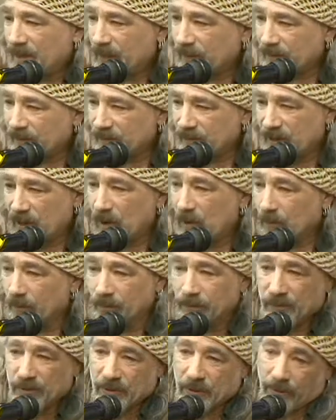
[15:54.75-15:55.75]
else's help.
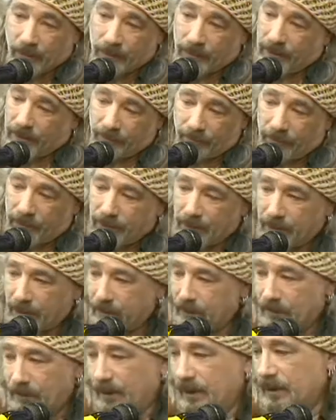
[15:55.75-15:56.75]
So it really
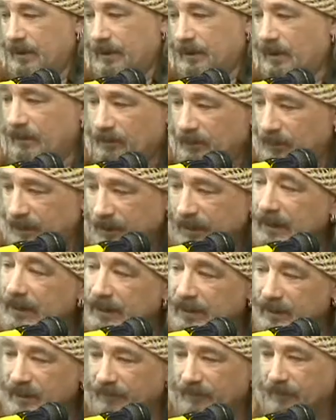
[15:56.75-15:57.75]
is a
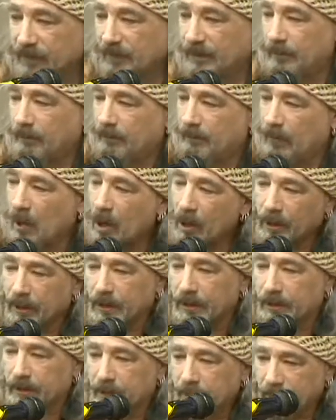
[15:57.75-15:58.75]
completely different
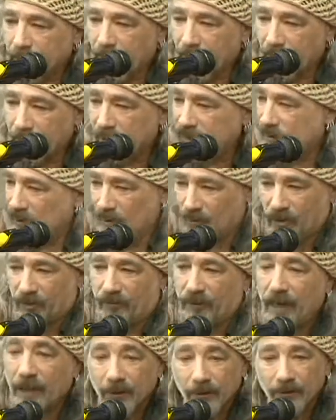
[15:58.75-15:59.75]
market. And there's no more
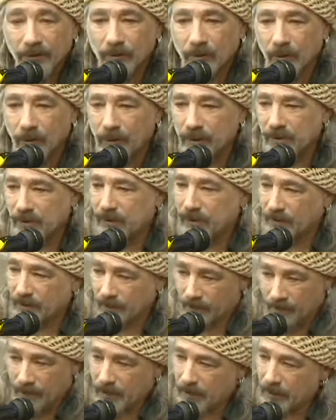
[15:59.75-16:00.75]
record stores to, you